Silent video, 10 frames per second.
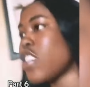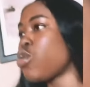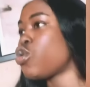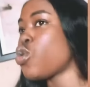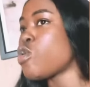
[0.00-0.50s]
you
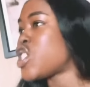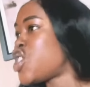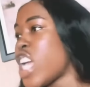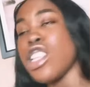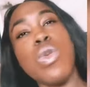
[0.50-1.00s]
do is
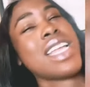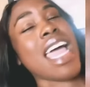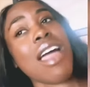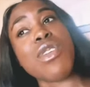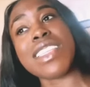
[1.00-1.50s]
genuine.
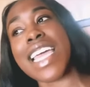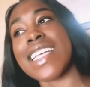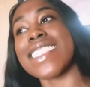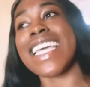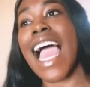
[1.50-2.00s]
Everything
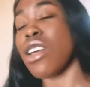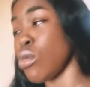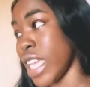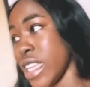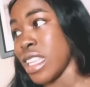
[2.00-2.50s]
is
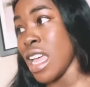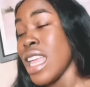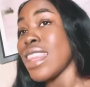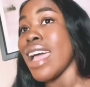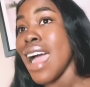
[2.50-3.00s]
calculated.
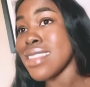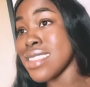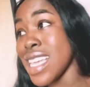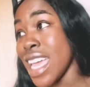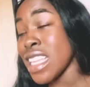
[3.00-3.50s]
Like I
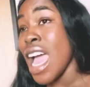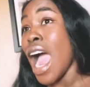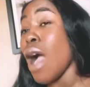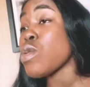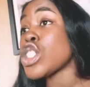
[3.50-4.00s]
said,
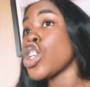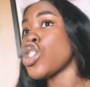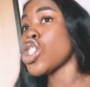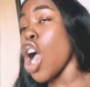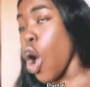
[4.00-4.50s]
I was the
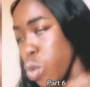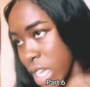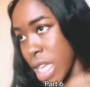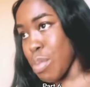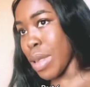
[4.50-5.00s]

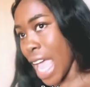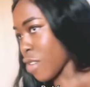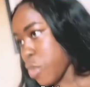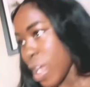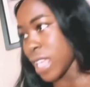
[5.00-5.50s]
token black
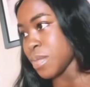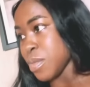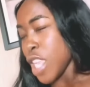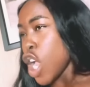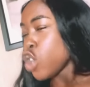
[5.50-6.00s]
friend.
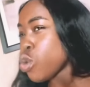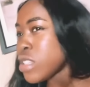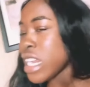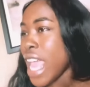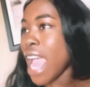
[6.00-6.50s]
You
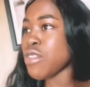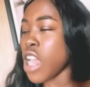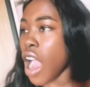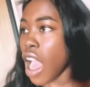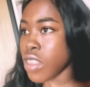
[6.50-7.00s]
didn't have
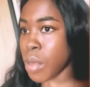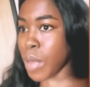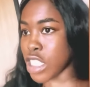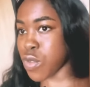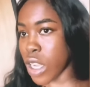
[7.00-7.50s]
your other
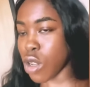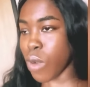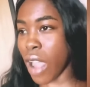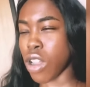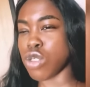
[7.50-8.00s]
best friend
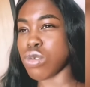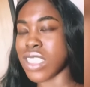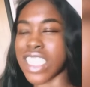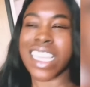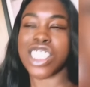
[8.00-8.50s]
around because you
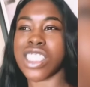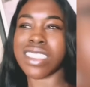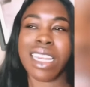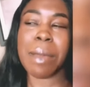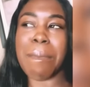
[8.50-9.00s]
said that she
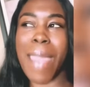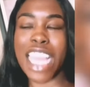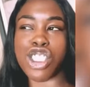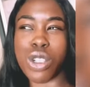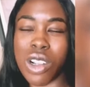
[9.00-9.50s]
didn't
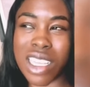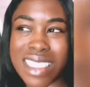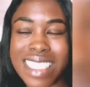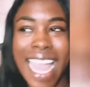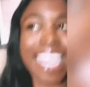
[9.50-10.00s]
match your
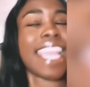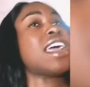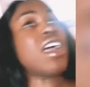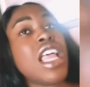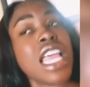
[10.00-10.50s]
aesthetic.
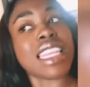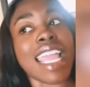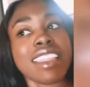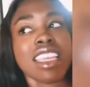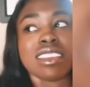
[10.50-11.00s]
Like, there's